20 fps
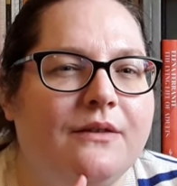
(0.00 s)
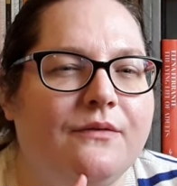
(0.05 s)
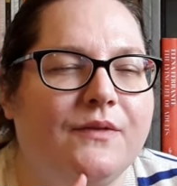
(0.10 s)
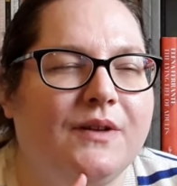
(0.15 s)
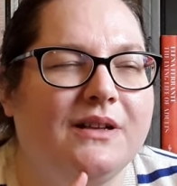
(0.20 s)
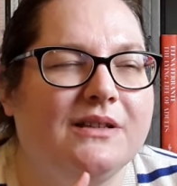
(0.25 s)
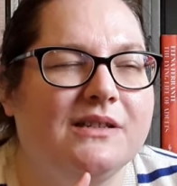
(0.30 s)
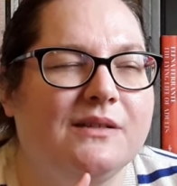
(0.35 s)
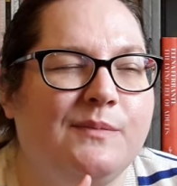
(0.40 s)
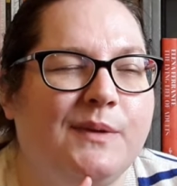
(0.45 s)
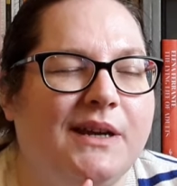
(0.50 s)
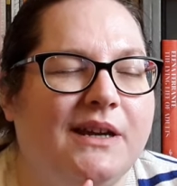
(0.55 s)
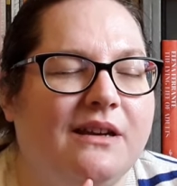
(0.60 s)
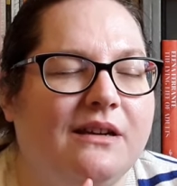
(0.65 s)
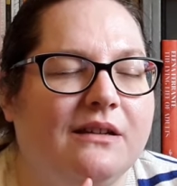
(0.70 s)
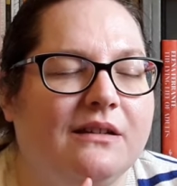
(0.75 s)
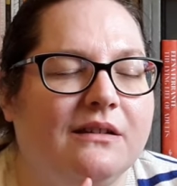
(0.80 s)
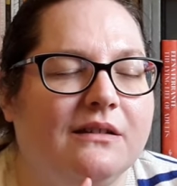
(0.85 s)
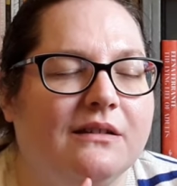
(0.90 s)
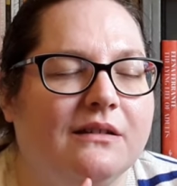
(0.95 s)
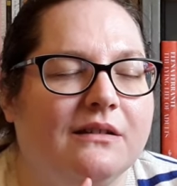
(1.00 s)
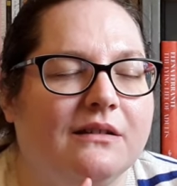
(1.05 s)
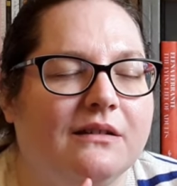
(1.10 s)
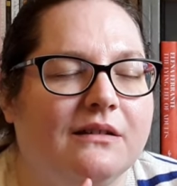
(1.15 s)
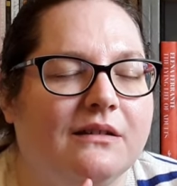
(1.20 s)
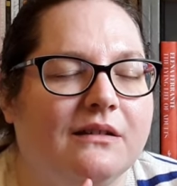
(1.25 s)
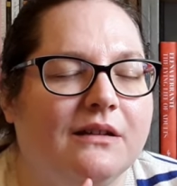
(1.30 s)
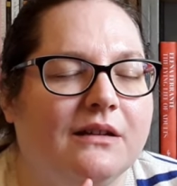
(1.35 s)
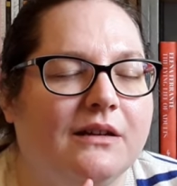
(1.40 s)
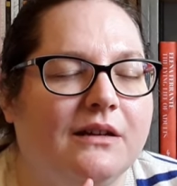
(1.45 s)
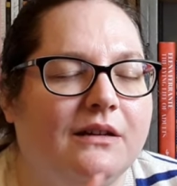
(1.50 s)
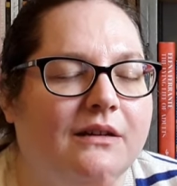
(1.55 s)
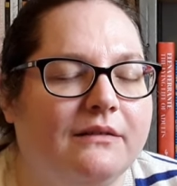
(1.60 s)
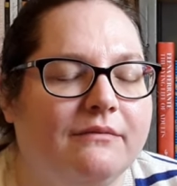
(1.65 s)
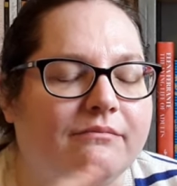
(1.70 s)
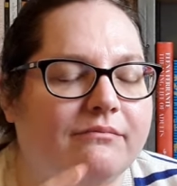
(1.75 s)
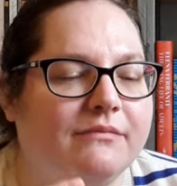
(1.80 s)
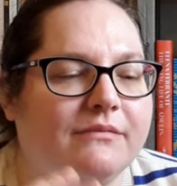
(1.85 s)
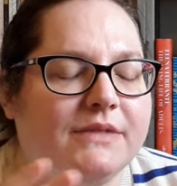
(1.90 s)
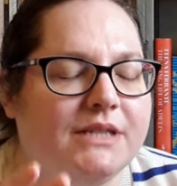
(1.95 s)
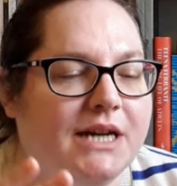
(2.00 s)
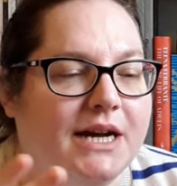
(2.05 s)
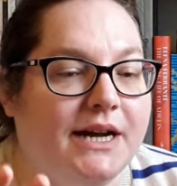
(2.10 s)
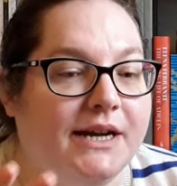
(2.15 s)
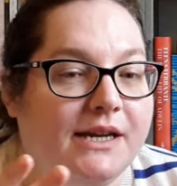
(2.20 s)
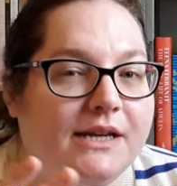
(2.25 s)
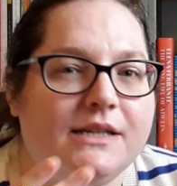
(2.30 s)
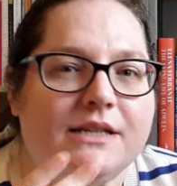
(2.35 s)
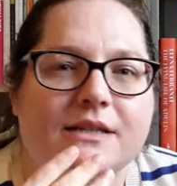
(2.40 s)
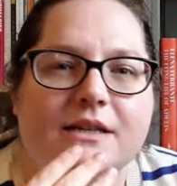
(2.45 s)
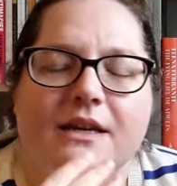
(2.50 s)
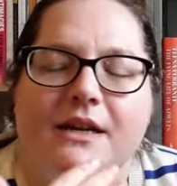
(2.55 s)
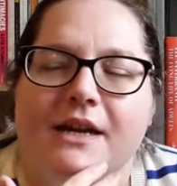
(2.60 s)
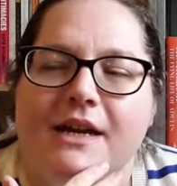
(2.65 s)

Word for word: It felt a bit tired.